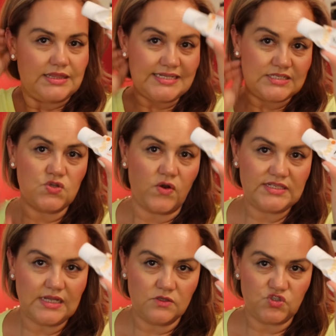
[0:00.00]
this has
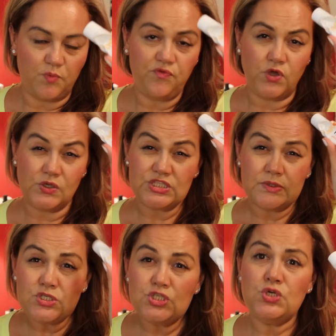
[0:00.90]
already done the job for you.
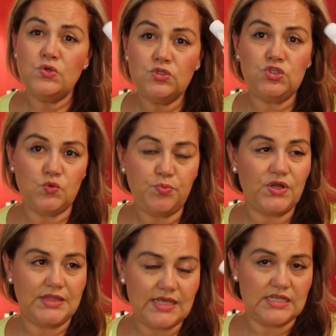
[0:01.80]
So as soon as you
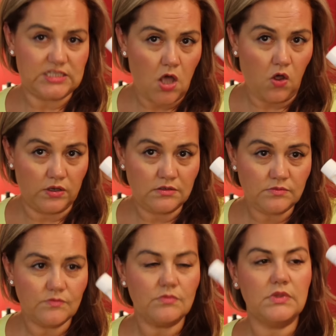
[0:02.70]
put this
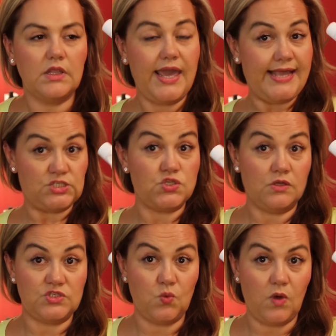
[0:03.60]
on, it
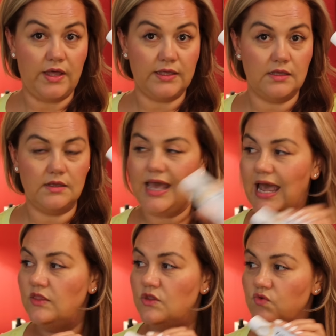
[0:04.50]
starts to work.
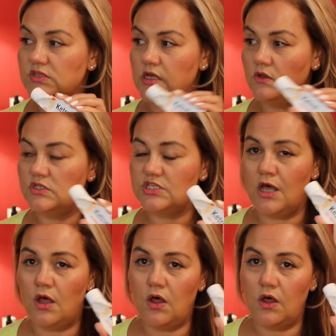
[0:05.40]
And the results
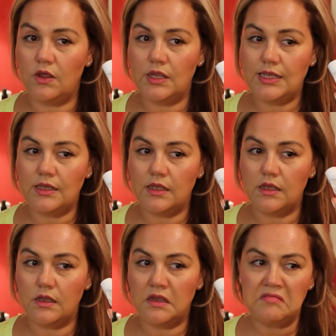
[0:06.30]
are,
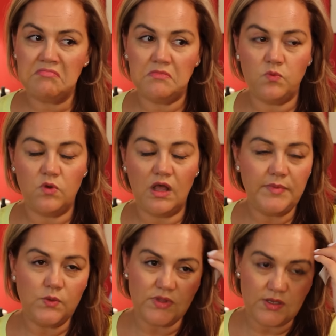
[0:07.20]
I
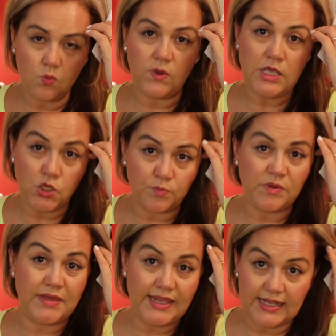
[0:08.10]
mean, within a week you'll
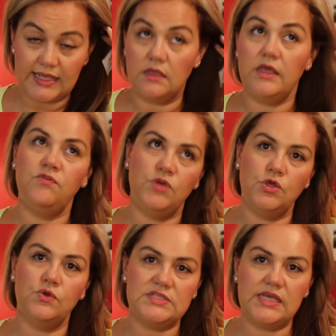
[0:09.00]
be peeling if you
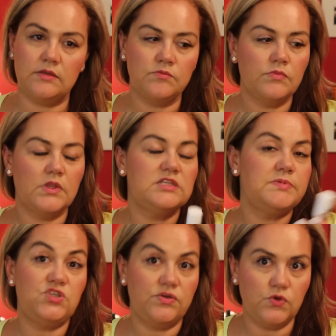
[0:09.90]
use it,
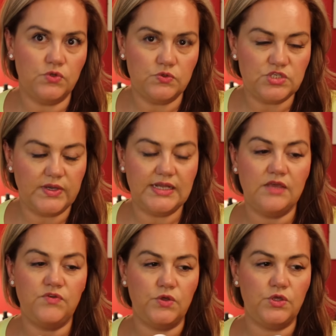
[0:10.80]
especially if you're new to it,
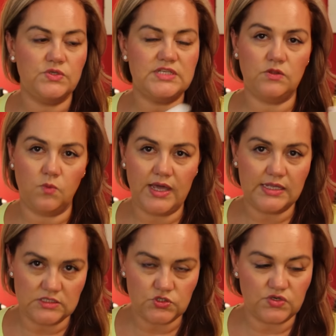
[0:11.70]
if you use it the way
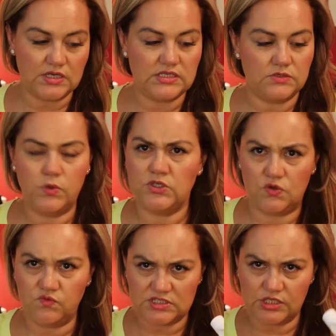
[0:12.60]
it's instructed,
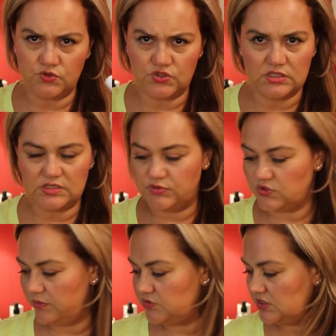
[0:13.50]
which obviously you should, it's a
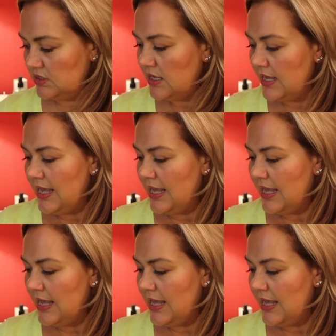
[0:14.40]
prescription.